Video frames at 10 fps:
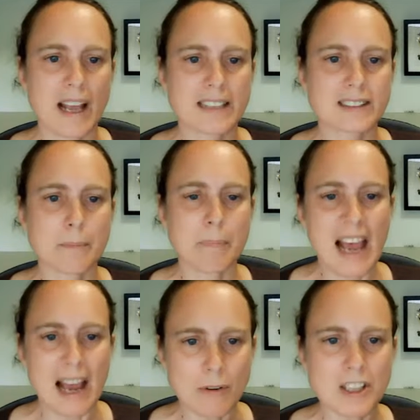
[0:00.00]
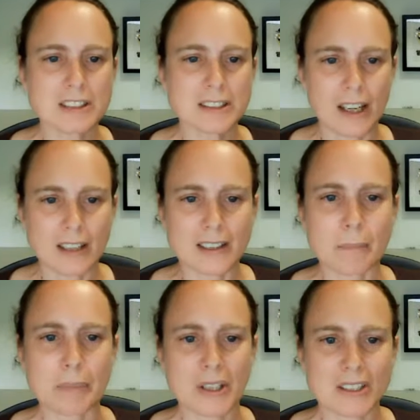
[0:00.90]
as the powers on
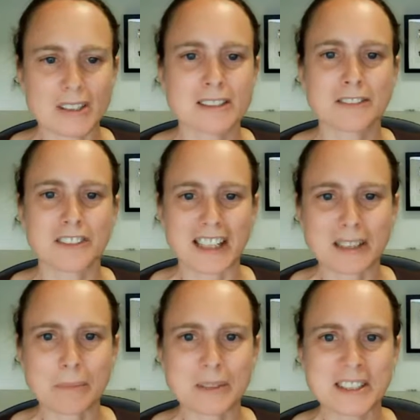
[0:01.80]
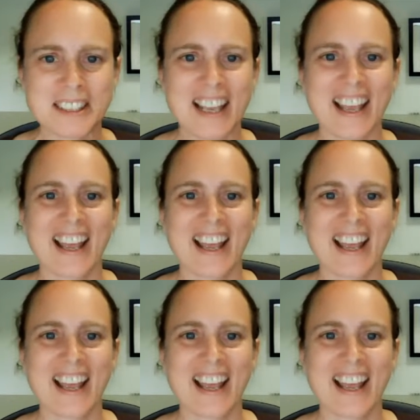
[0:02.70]
the birds developed,